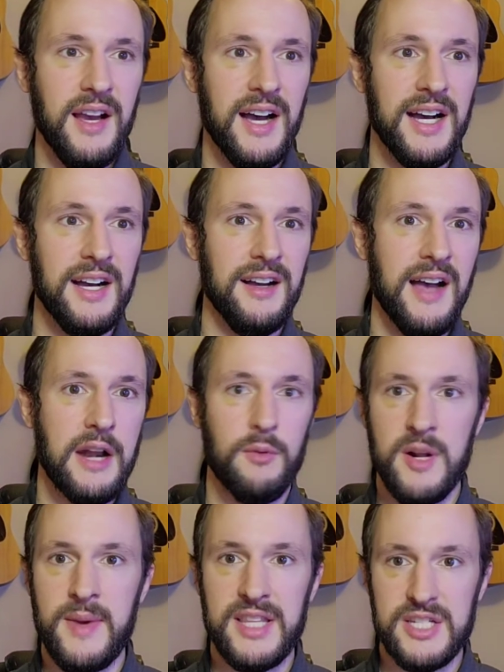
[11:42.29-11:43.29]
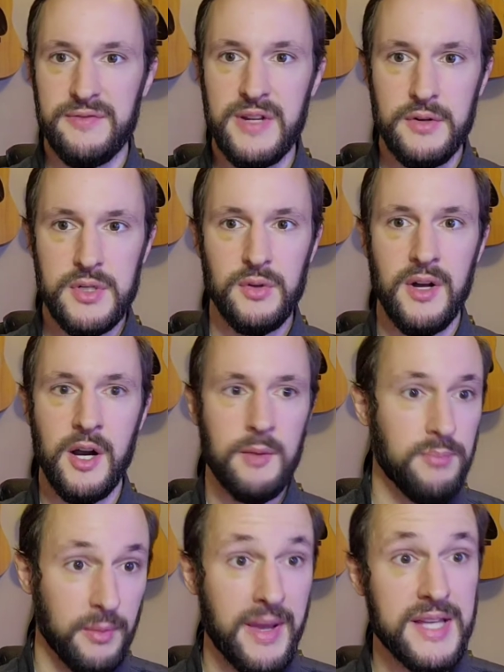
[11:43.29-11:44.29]
I don't want to make this video too
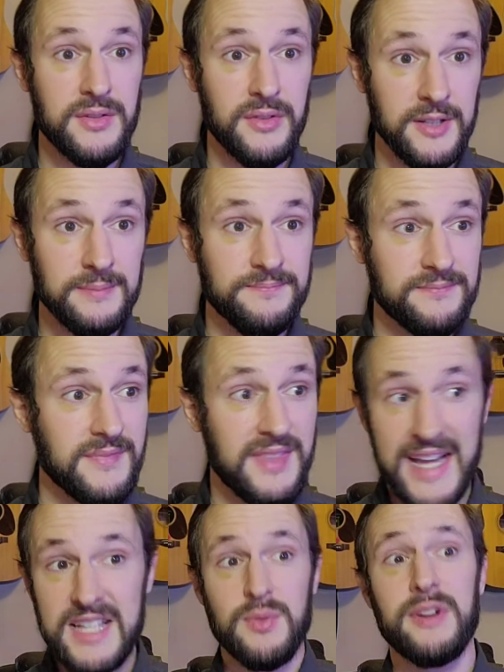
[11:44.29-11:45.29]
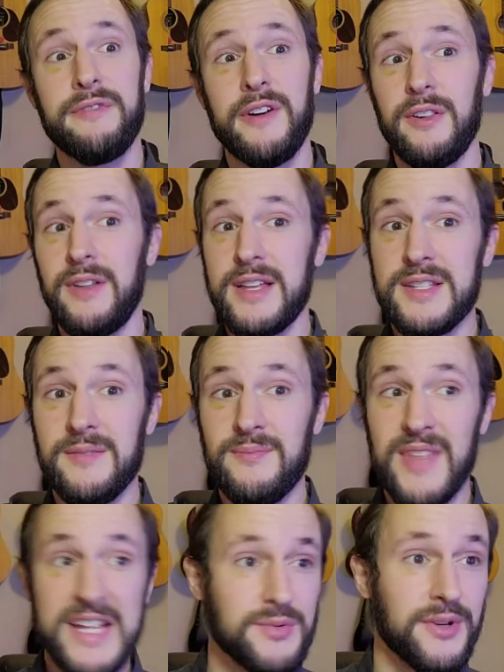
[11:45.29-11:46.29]
long, but basically, that's what a funnel is.
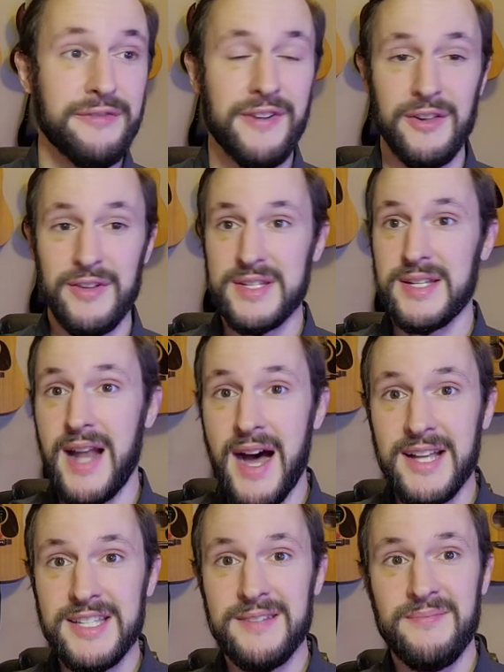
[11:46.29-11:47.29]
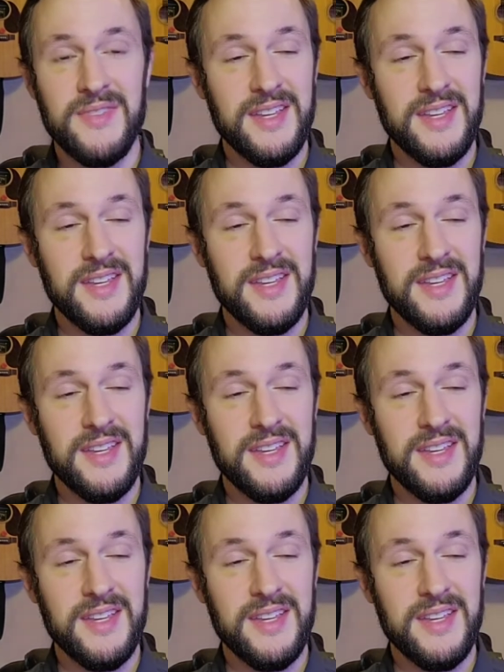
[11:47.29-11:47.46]
That's what a funnel is not.